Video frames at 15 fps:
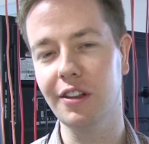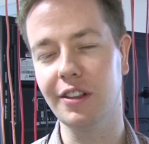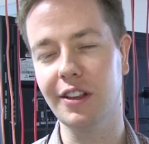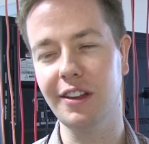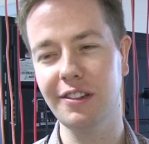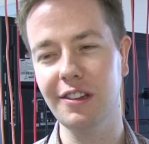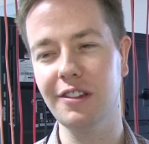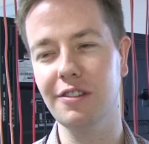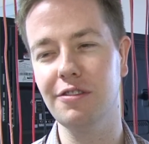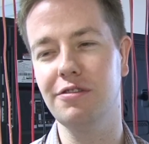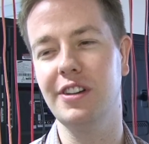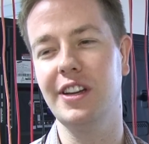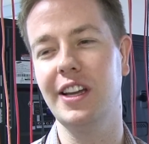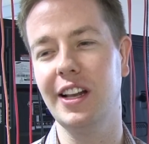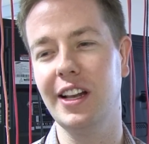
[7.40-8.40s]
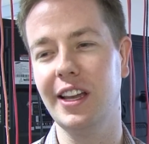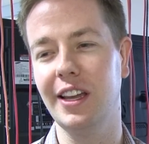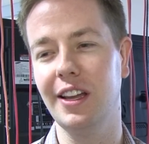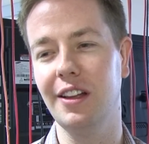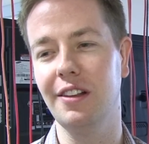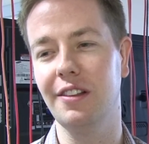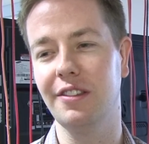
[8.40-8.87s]
This is a really
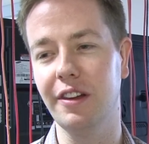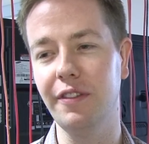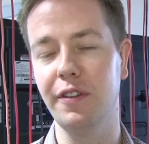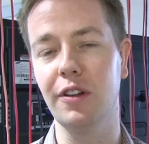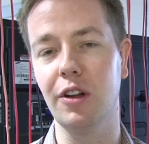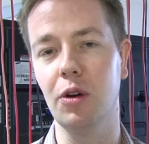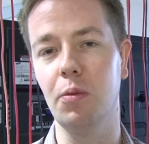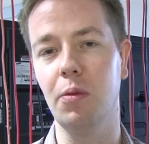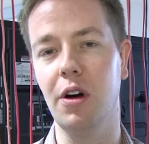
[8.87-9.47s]
difficult